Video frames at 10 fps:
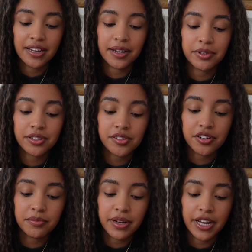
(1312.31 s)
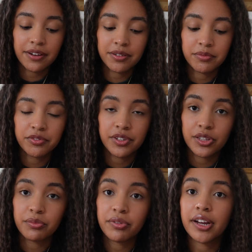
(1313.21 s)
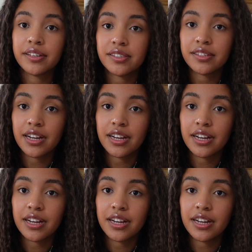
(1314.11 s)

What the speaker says: I'm gonna start by removing the price